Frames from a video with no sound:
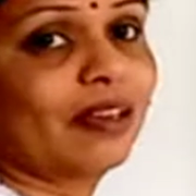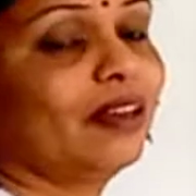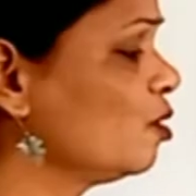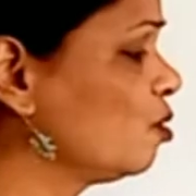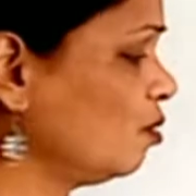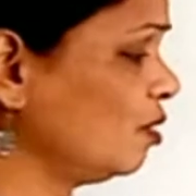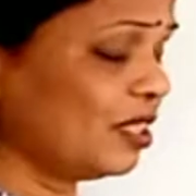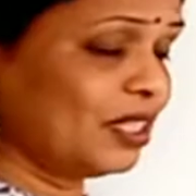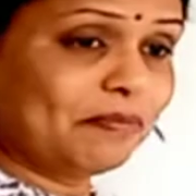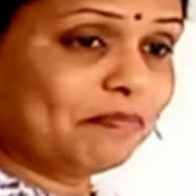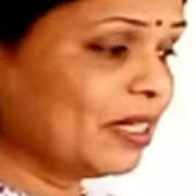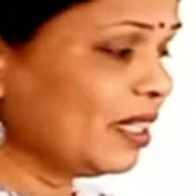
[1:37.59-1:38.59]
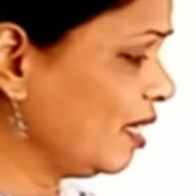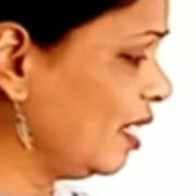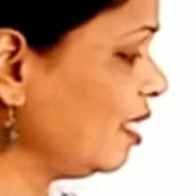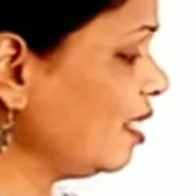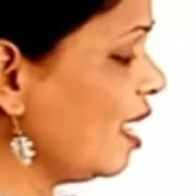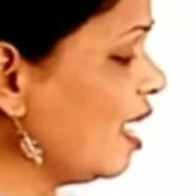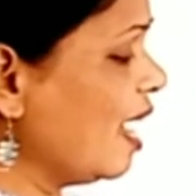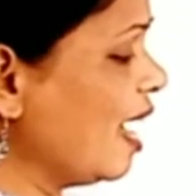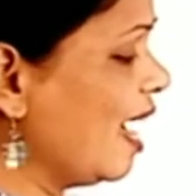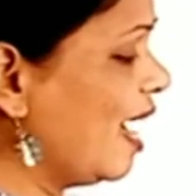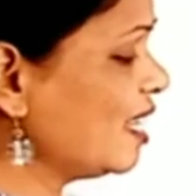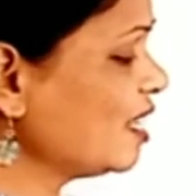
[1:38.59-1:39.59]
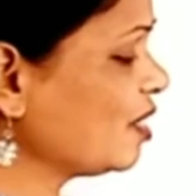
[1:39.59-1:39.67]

So the simple thing has